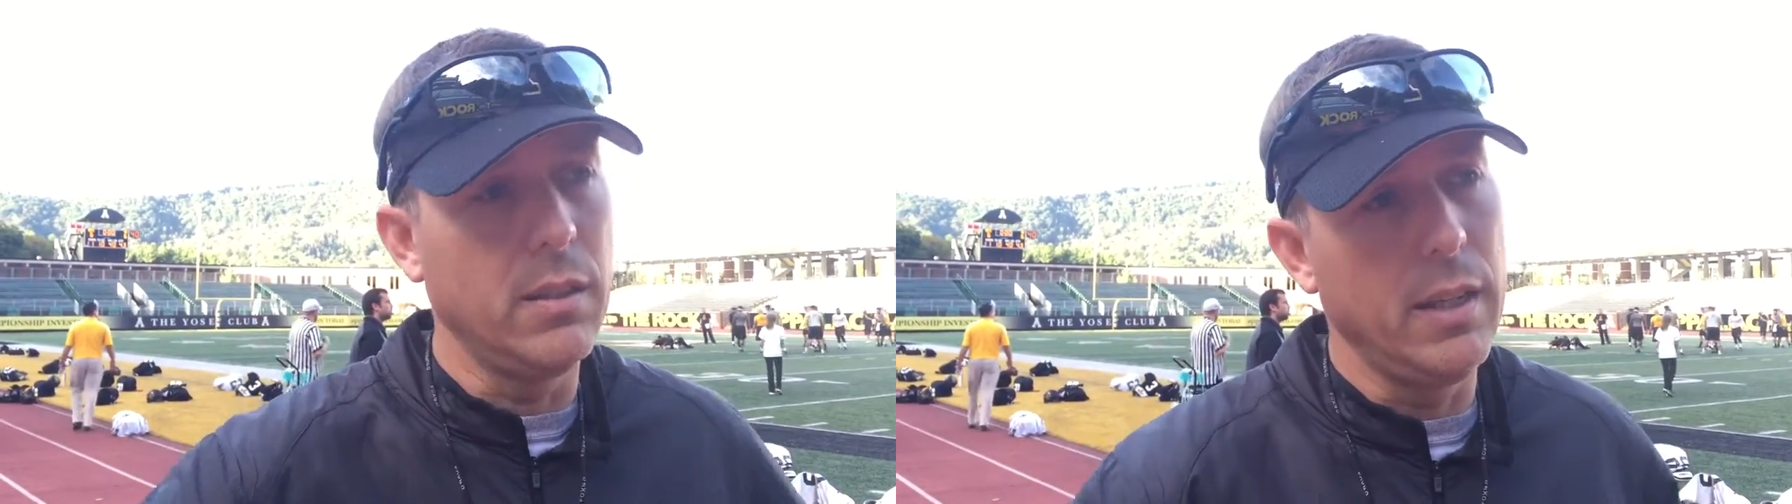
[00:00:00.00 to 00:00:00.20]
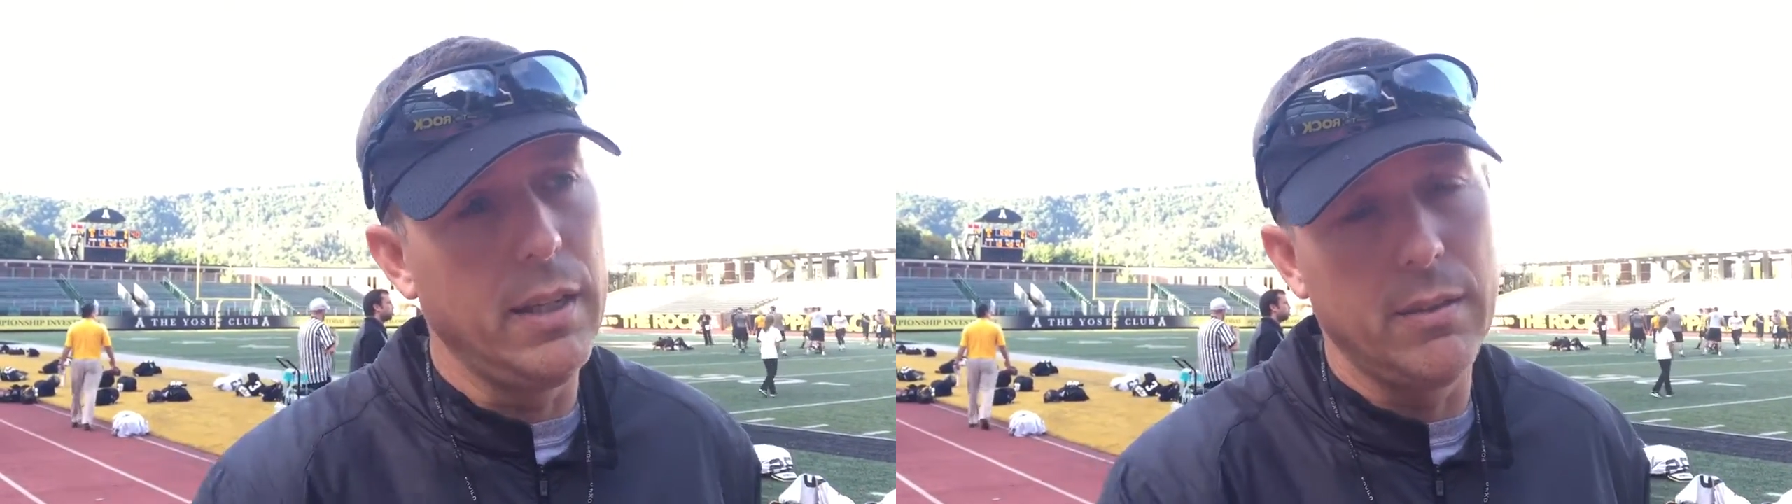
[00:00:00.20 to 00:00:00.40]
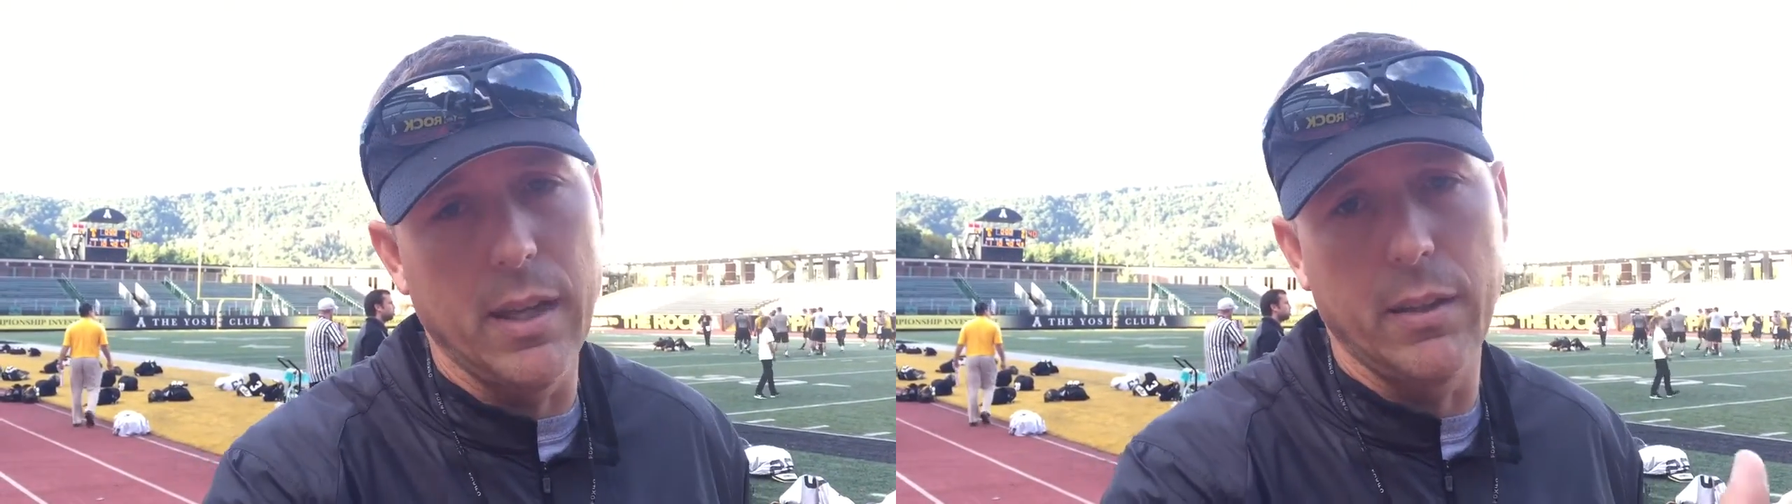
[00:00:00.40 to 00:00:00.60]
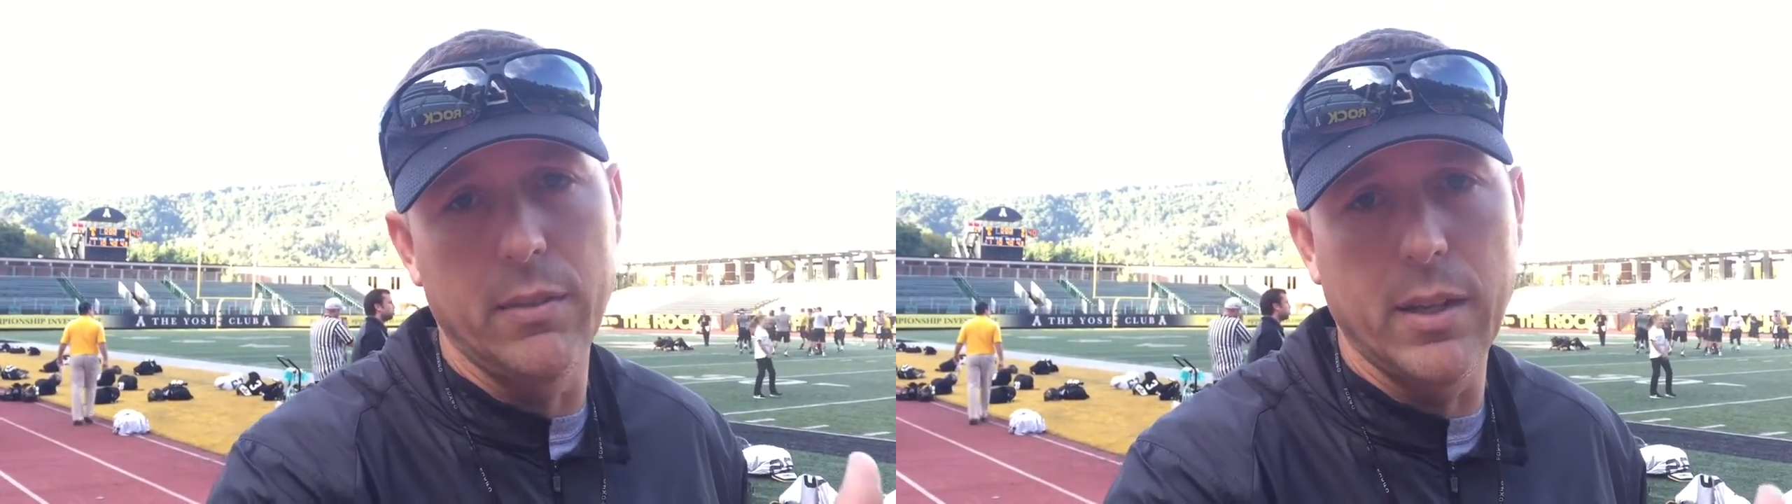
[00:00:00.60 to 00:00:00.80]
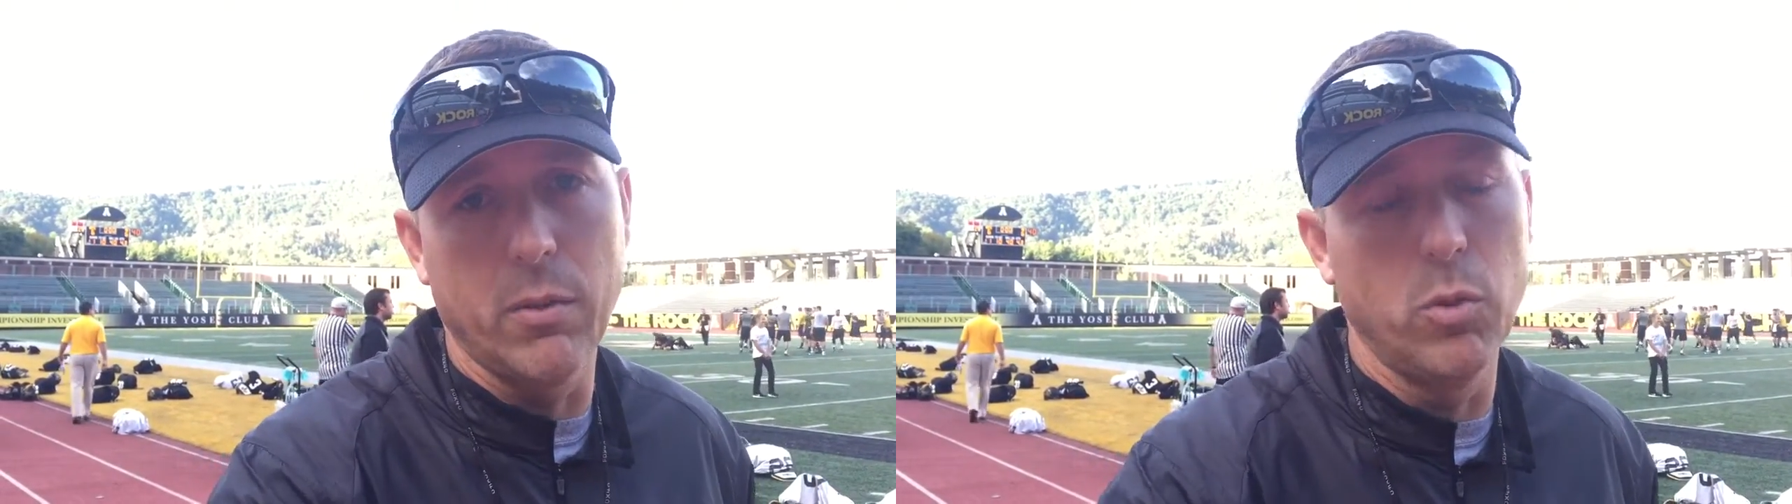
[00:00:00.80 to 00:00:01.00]
and he's
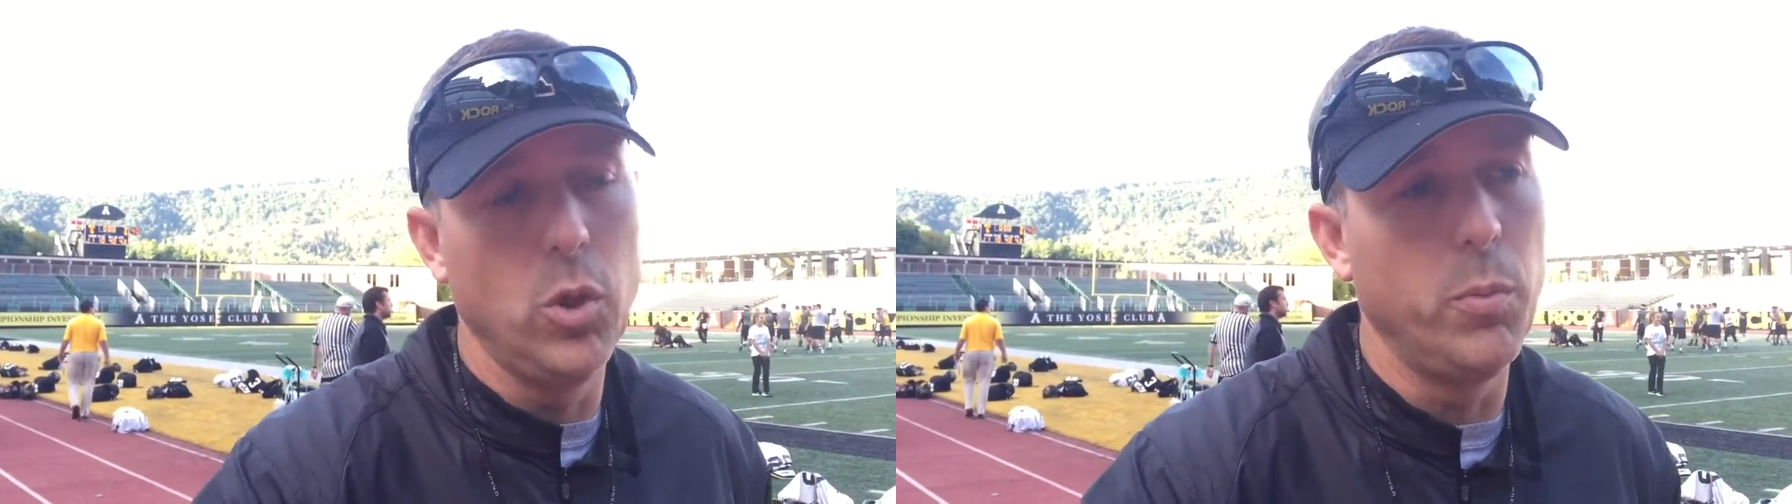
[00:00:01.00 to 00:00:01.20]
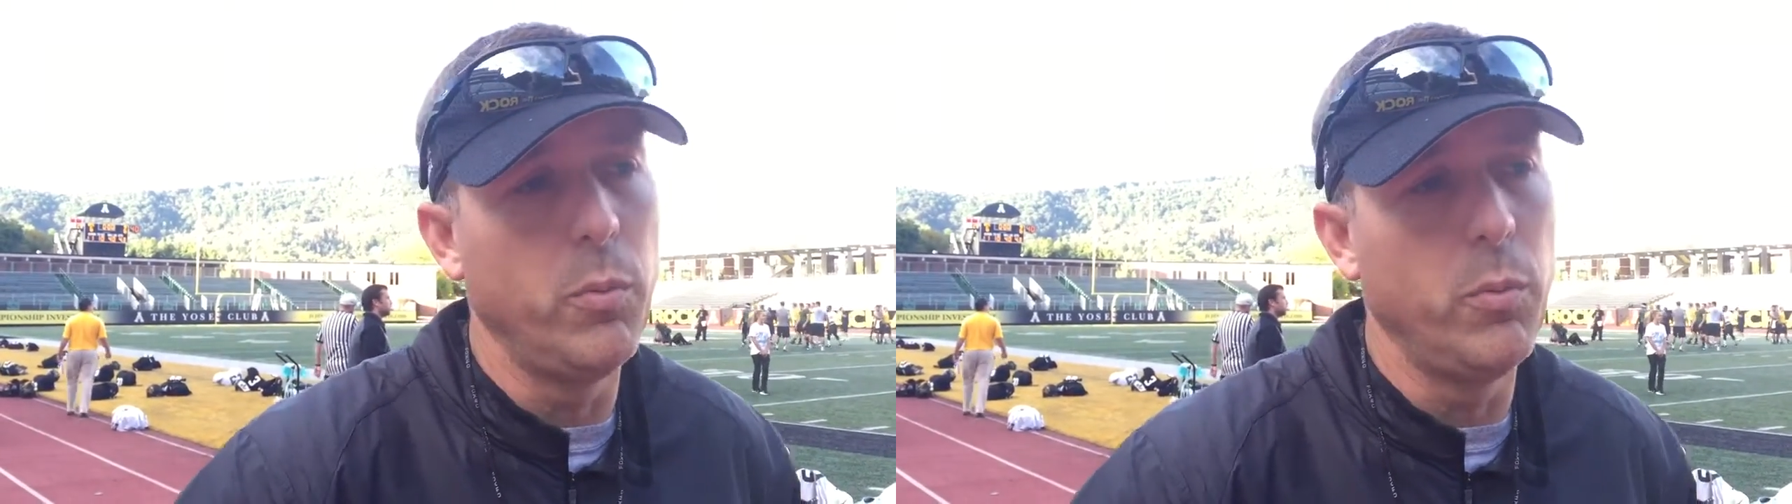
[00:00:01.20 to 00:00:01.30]
got room.